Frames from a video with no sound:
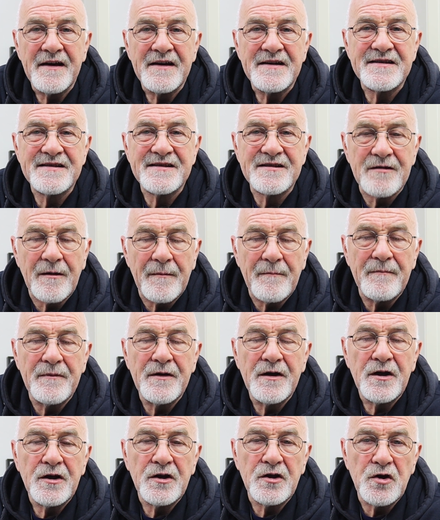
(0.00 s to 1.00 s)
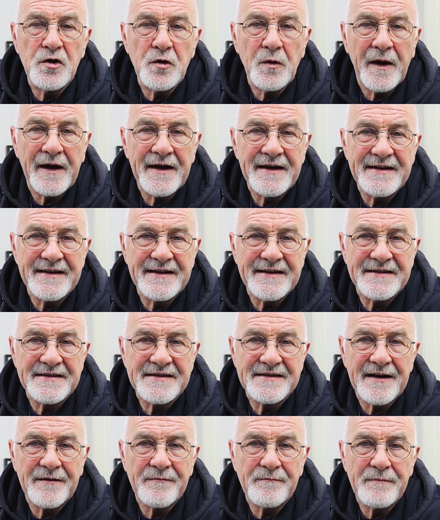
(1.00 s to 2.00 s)
some new
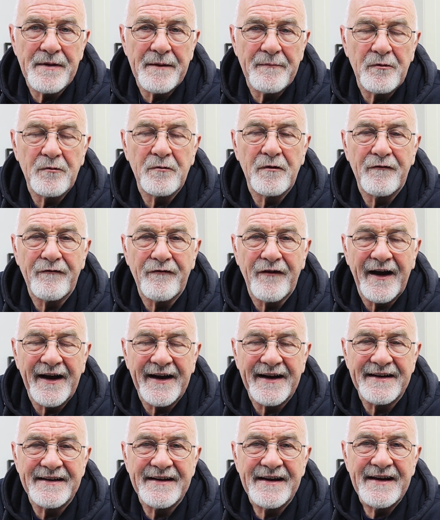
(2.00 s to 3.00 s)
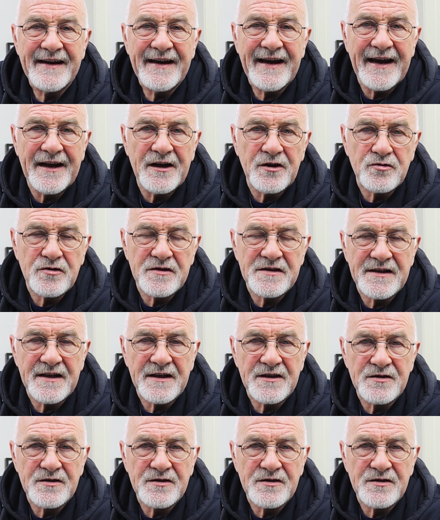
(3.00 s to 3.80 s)
ideas that people will find interesting.